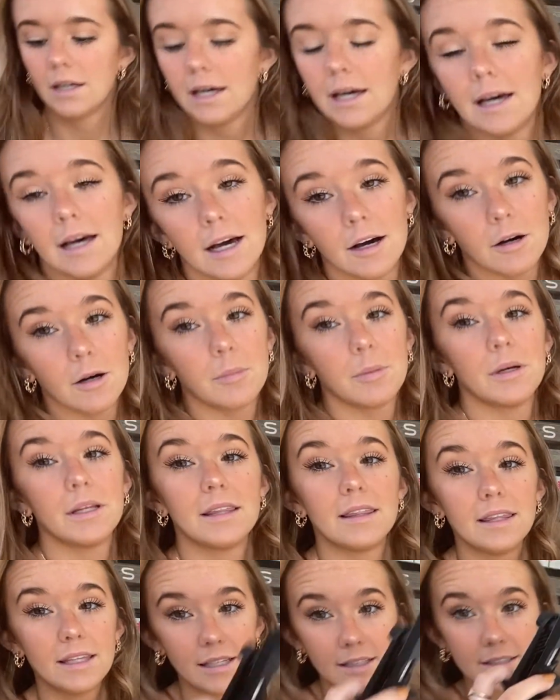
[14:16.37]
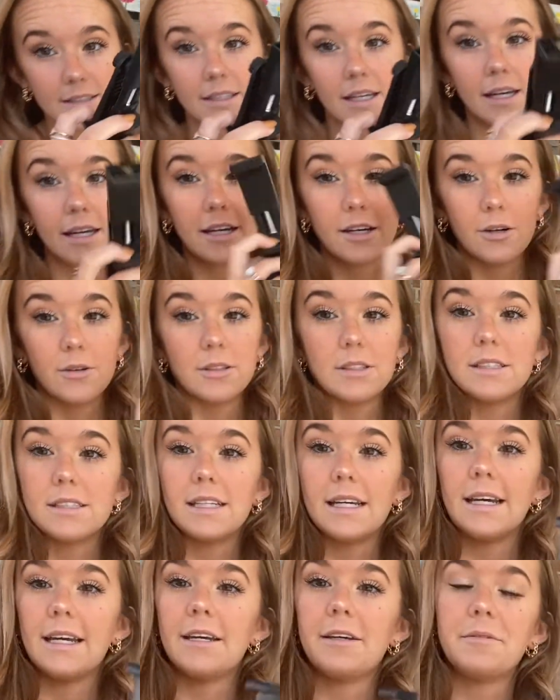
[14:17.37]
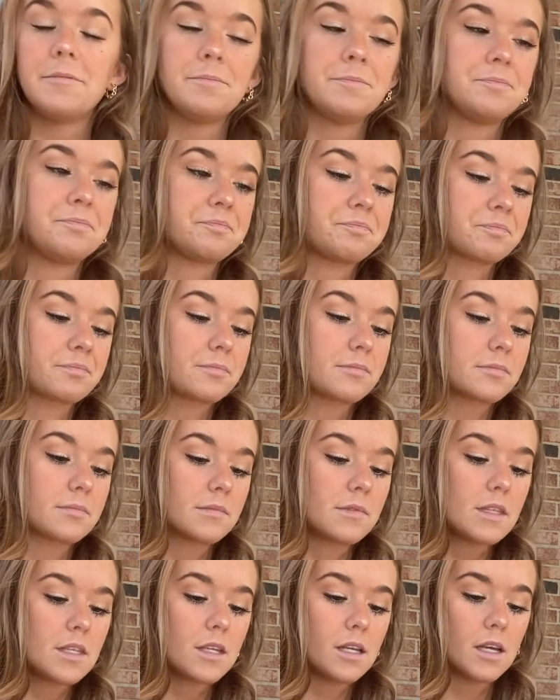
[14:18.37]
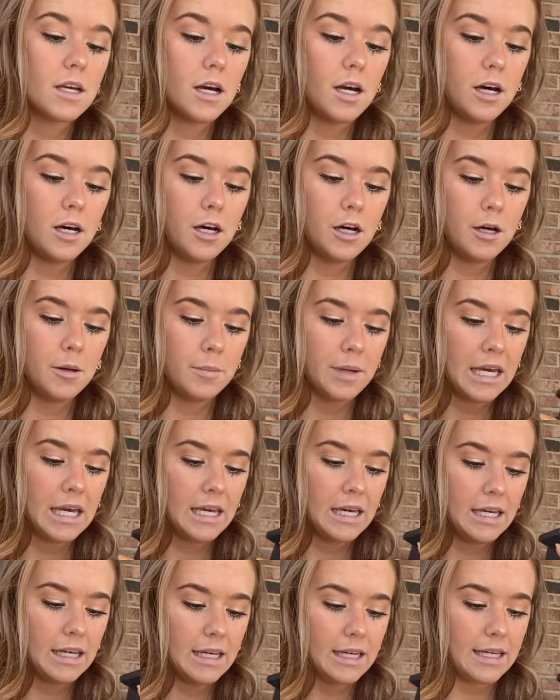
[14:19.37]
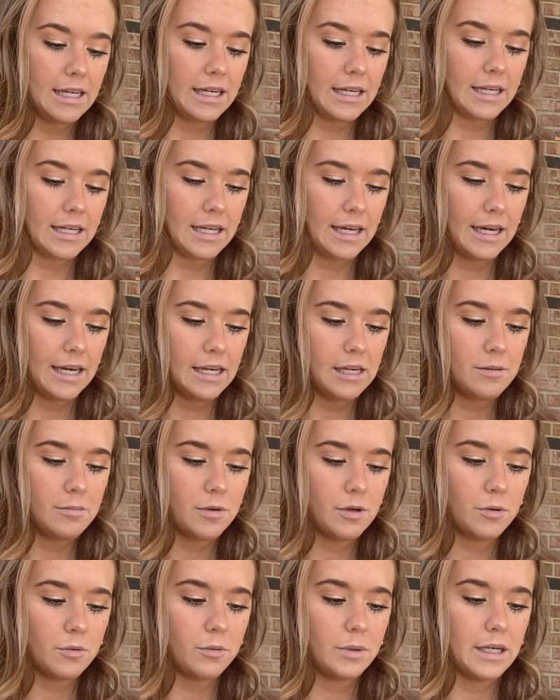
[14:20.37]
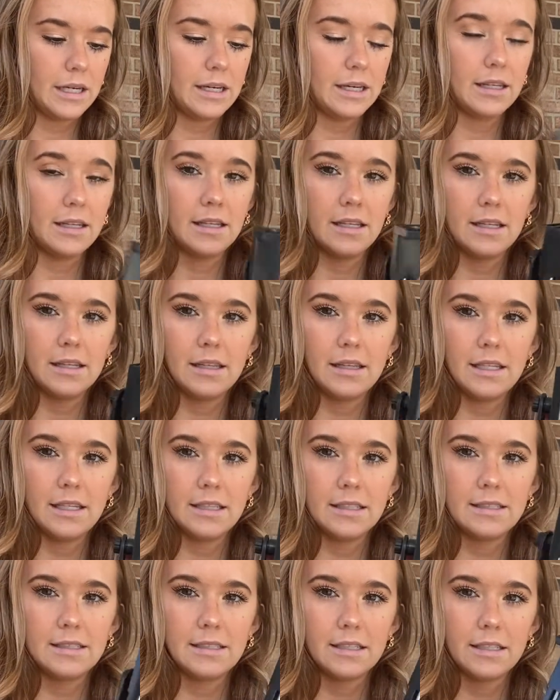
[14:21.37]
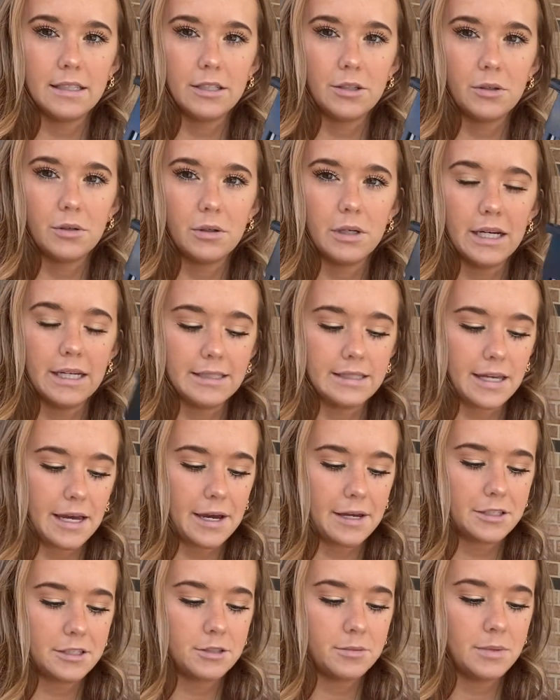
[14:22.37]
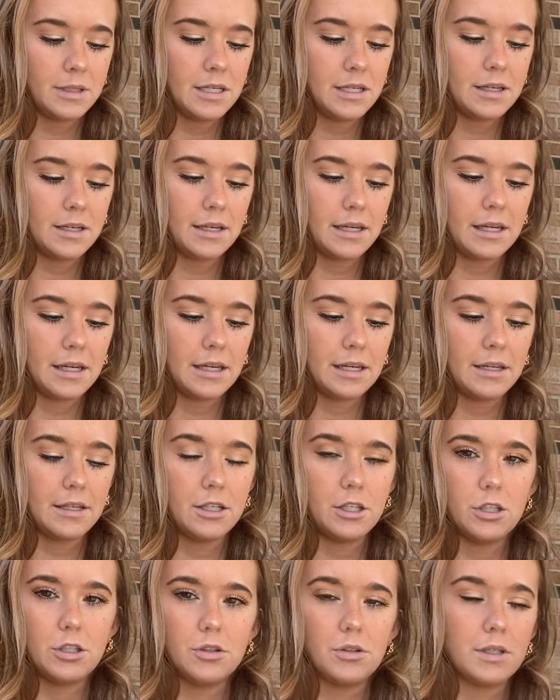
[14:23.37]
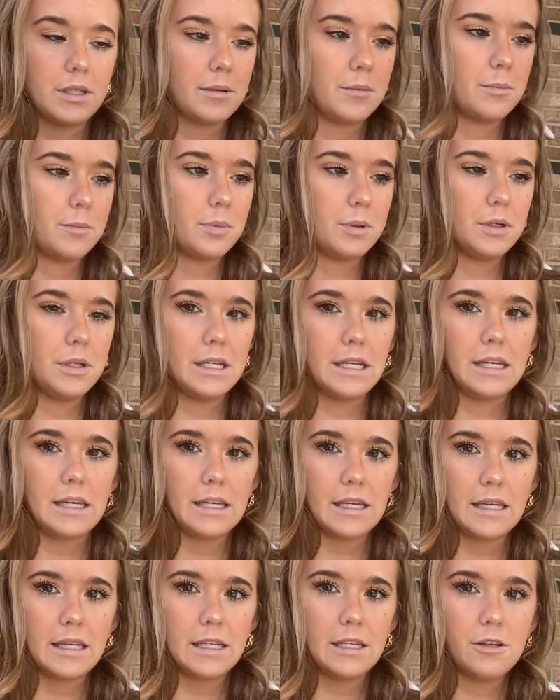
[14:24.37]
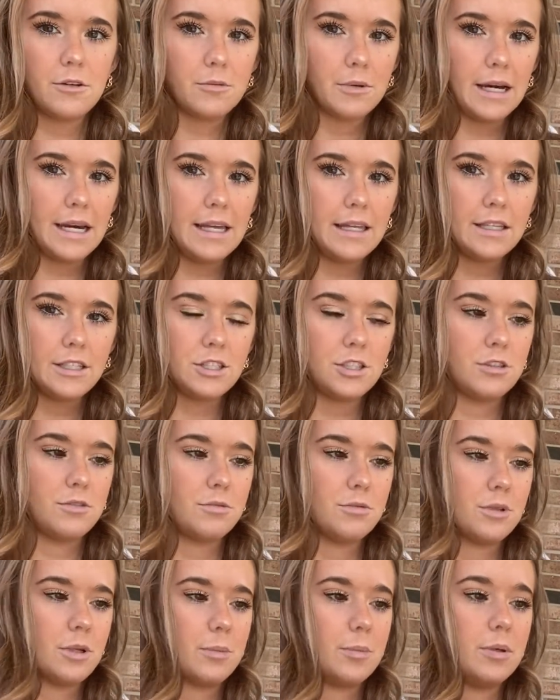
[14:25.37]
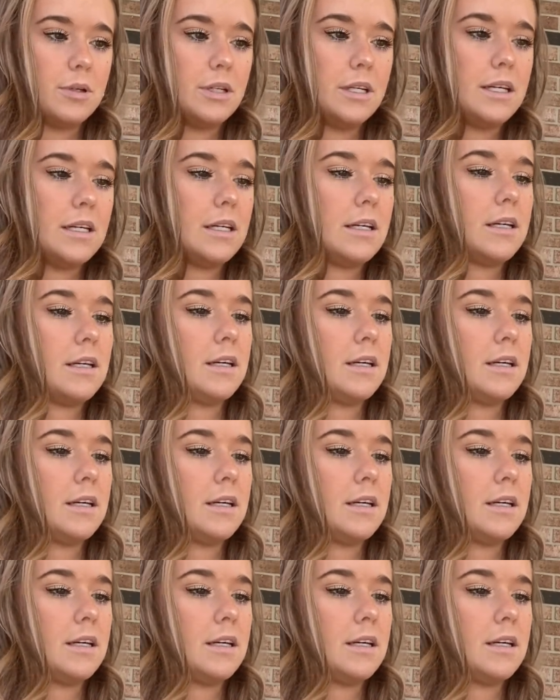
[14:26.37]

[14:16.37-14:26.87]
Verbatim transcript: how I put this thing on the stand. Um, it came with this little attachment, and you can put it any way that you want to put it.